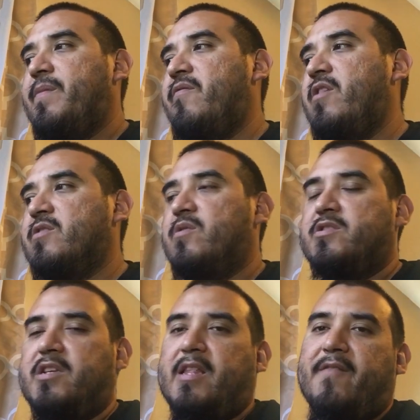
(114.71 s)
If you guys want
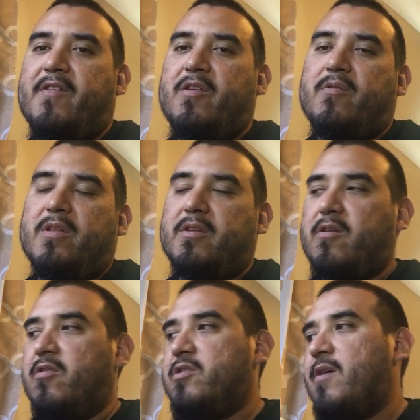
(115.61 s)
to check that video, click the
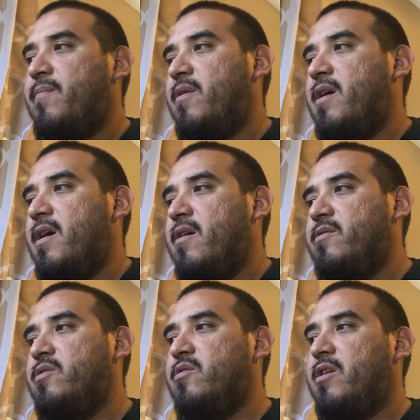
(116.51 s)
card on top on how
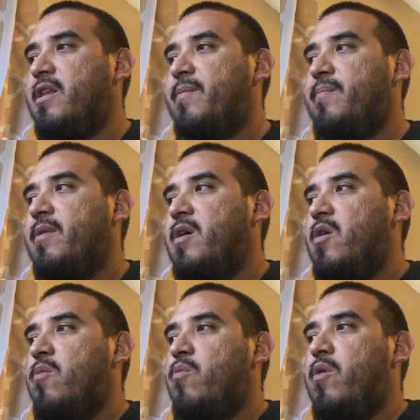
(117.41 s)
to hook it up
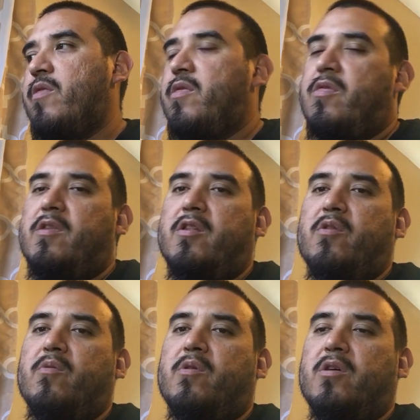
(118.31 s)
with the
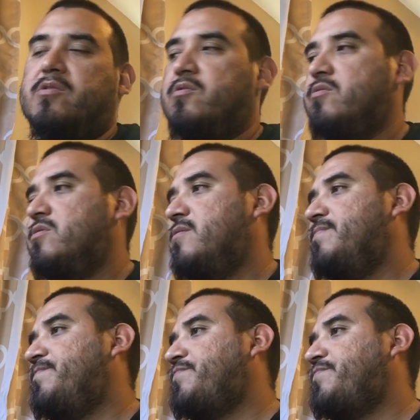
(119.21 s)
new consoles.